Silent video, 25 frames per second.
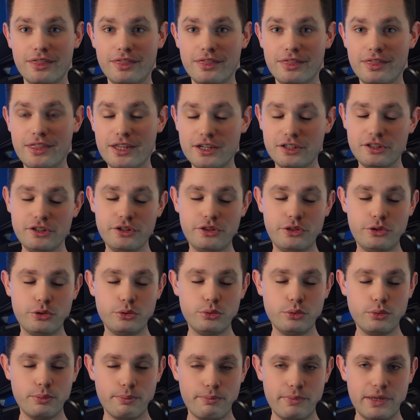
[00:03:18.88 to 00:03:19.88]
there are
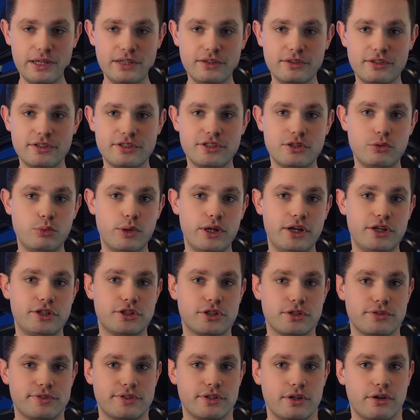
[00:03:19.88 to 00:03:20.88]
2 main
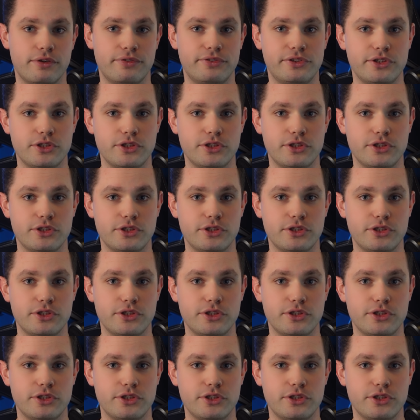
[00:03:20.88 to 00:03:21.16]
disadvantages of